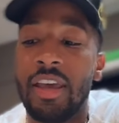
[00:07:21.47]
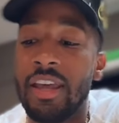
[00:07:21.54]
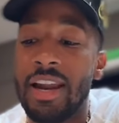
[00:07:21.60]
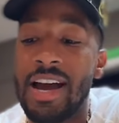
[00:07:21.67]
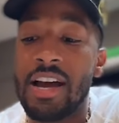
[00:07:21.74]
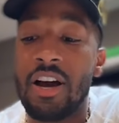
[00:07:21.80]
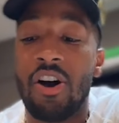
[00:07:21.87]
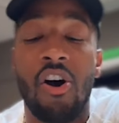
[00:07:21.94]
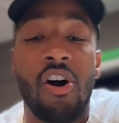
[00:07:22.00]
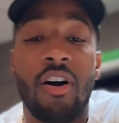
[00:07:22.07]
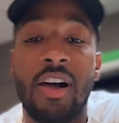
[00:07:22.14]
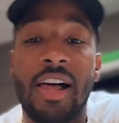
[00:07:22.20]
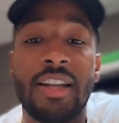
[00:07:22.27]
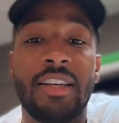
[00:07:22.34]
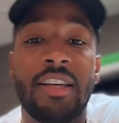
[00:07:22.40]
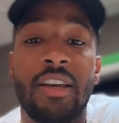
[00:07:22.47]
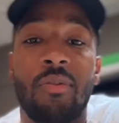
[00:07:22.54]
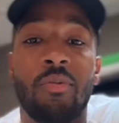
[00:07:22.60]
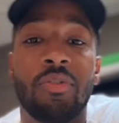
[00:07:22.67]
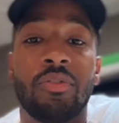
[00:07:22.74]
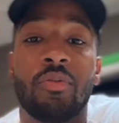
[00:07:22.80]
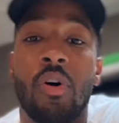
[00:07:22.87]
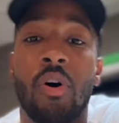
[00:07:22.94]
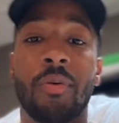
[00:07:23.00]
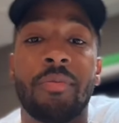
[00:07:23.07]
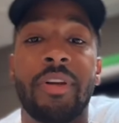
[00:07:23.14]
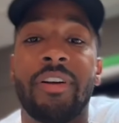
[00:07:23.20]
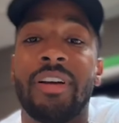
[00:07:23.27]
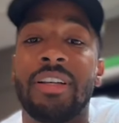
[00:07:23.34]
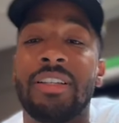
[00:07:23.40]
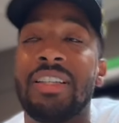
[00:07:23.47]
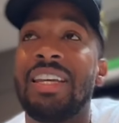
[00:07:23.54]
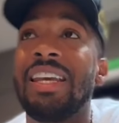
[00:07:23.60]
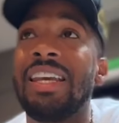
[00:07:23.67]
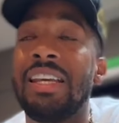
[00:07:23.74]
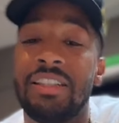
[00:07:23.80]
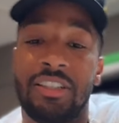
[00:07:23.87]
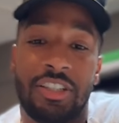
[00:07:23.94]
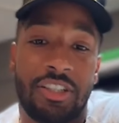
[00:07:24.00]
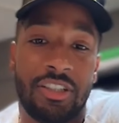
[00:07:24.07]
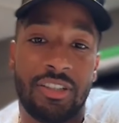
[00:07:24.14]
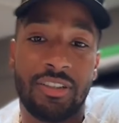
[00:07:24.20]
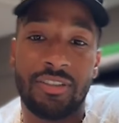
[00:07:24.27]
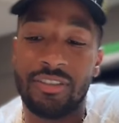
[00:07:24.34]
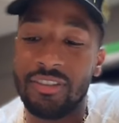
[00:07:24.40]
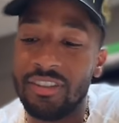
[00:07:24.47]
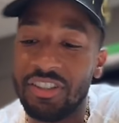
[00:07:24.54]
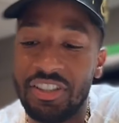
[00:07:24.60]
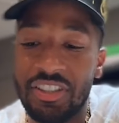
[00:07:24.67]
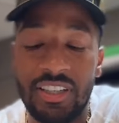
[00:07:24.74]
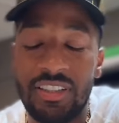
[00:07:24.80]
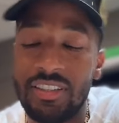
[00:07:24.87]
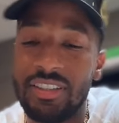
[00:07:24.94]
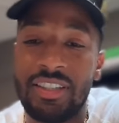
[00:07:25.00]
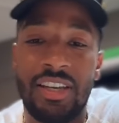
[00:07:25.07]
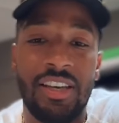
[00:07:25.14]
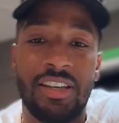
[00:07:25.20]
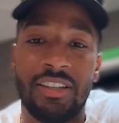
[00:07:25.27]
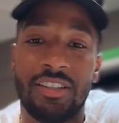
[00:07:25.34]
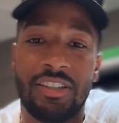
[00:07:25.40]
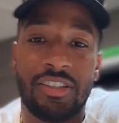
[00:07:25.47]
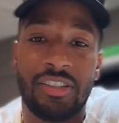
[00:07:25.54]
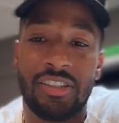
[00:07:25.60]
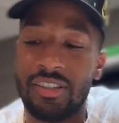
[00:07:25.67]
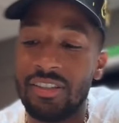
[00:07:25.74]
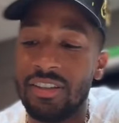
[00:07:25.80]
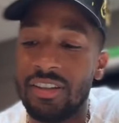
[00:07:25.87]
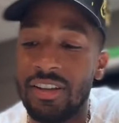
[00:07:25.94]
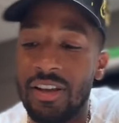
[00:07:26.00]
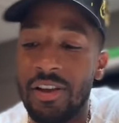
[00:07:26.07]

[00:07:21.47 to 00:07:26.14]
And all I did was go up there and teach. Just teach.